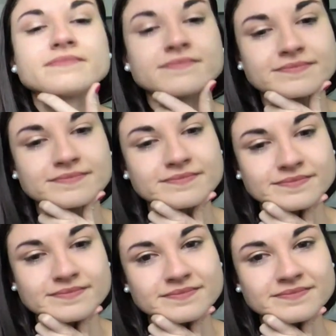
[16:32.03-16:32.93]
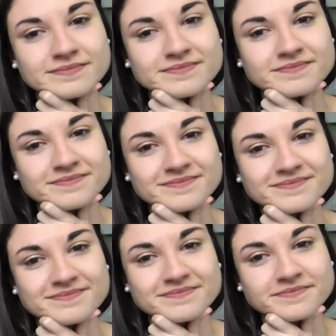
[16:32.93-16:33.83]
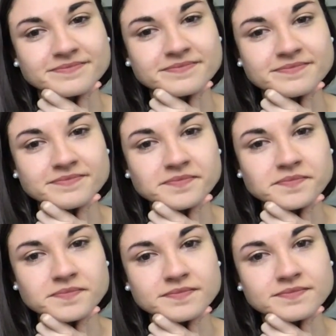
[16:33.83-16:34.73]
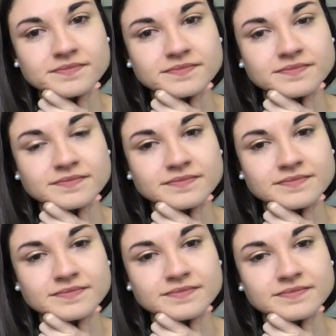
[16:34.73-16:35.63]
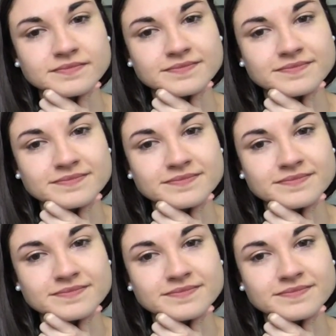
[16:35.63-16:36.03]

The person shown says nothing.